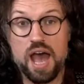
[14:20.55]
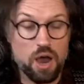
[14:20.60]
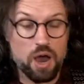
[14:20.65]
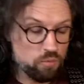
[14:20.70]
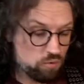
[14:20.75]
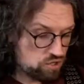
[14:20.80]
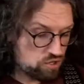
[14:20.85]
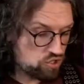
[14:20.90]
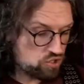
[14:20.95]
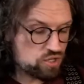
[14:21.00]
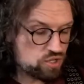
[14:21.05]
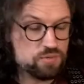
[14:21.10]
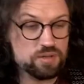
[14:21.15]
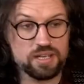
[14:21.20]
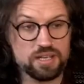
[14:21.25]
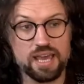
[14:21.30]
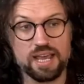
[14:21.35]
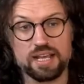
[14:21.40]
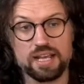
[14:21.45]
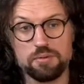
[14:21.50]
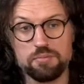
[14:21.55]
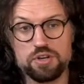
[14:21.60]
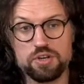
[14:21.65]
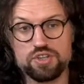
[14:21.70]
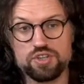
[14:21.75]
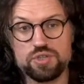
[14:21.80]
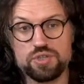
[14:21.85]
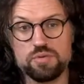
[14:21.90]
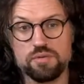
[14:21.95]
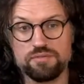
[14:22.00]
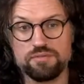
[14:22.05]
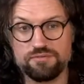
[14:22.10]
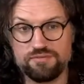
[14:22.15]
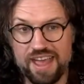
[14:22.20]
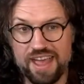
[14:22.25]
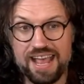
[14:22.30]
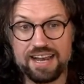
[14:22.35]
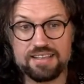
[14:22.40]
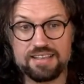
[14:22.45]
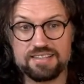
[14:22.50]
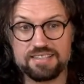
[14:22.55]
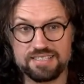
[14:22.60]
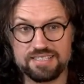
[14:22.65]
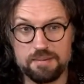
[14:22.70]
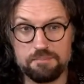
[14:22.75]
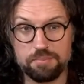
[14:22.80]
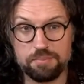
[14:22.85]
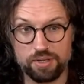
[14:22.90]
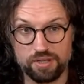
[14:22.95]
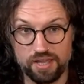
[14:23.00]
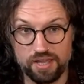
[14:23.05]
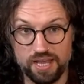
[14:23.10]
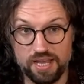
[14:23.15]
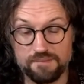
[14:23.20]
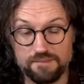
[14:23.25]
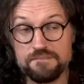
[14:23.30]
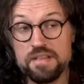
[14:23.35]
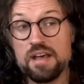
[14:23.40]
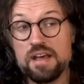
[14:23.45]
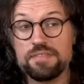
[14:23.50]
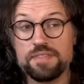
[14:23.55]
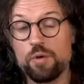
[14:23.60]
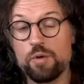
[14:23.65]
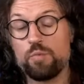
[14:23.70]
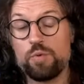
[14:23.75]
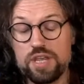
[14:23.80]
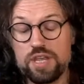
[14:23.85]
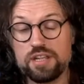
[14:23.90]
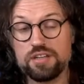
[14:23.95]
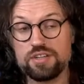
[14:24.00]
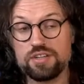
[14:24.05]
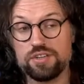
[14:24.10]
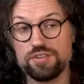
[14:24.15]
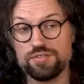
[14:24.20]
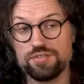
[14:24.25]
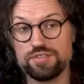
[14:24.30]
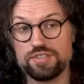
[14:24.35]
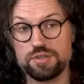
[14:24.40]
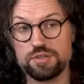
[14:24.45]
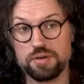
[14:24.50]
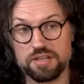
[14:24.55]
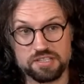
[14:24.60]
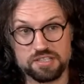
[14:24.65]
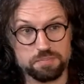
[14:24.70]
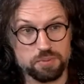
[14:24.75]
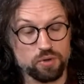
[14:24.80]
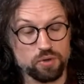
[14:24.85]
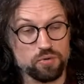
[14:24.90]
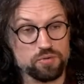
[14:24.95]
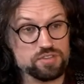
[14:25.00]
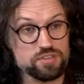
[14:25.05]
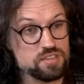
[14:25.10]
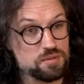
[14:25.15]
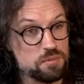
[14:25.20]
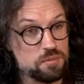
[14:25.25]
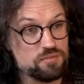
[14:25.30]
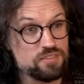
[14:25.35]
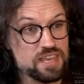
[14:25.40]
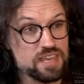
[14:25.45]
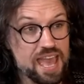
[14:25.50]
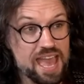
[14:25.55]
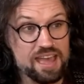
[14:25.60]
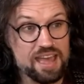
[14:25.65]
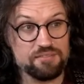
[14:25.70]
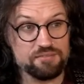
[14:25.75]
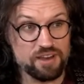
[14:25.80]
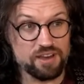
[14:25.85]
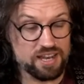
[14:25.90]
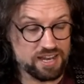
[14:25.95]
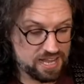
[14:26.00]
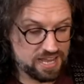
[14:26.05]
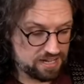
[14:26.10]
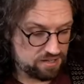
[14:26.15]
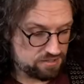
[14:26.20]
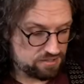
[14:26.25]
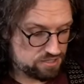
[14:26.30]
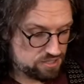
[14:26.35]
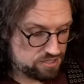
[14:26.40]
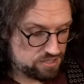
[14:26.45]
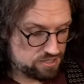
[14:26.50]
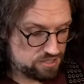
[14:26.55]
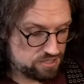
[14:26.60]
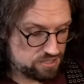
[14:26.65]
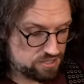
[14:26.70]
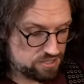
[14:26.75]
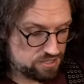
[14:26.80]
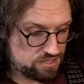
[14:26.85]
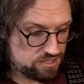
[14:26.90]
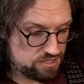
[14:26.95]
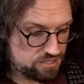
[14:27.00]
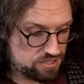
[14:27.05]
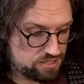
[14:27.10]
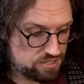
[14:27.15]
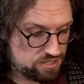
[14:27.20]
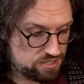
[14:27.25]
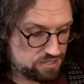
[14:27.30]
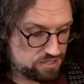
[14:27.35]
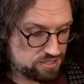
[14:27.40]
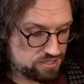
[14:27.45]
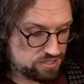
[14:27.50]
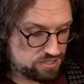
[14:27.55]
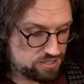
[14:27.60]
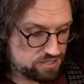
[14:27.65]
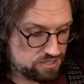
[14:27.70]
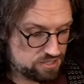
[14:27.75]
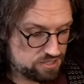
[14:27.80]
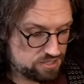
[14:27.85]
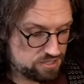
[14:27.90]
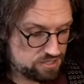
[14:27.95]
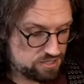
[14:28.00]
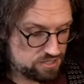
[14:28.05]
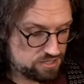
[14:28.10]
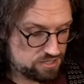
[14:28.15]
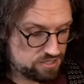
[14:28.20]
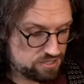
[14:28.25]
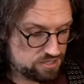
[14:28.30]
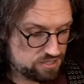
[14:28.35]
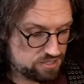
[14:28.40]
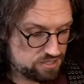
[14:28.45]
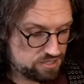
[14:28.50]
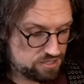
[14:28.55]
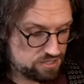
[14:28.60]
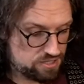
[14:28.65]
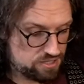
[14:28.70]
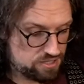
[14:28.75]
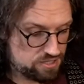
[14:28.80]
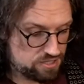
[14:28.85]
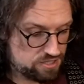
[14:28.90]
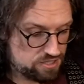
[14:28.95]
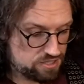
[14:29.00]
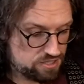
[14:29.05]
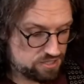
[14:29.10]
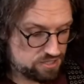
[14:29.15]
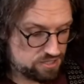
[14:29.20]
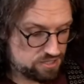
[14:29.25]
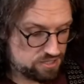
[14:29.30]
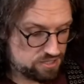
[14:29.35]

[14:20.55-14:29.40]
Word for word: I want to show you a lick, and I want to show you a fairly simple lick that we can use to explore some of the Ed Van Halen touch. So let's go to the close-up cam. We're going to be playing